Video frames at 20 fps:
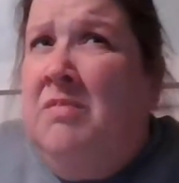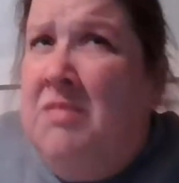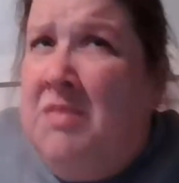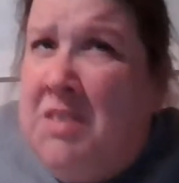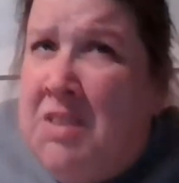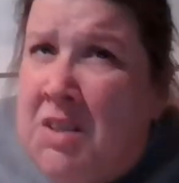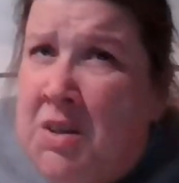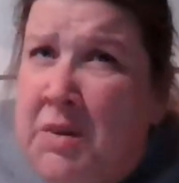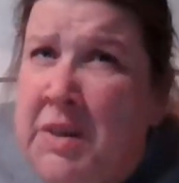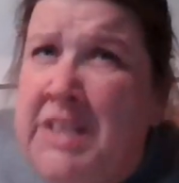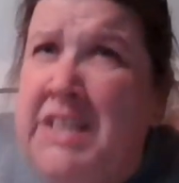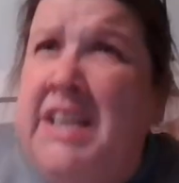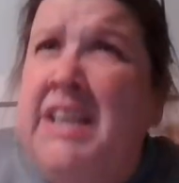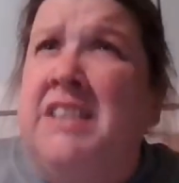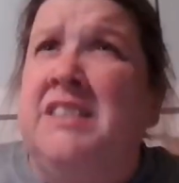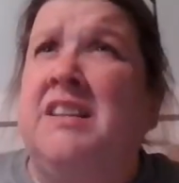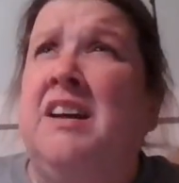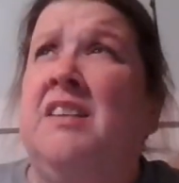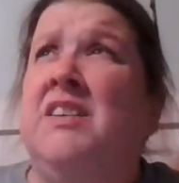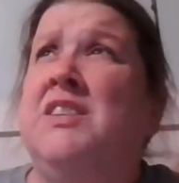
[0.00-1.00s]
So he
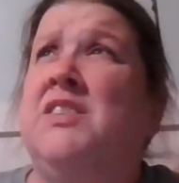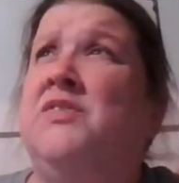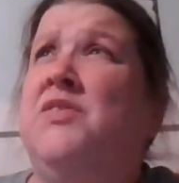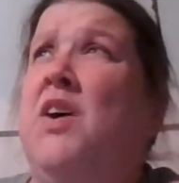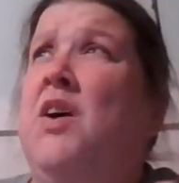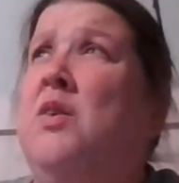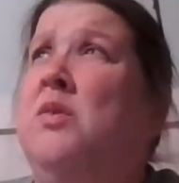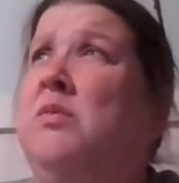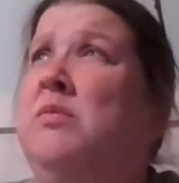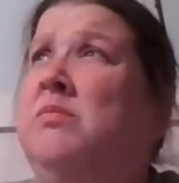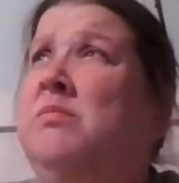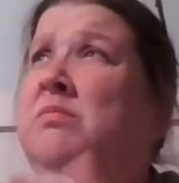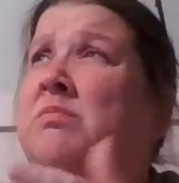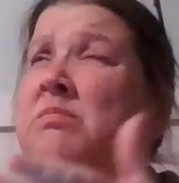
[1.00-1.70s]
takes out his phone.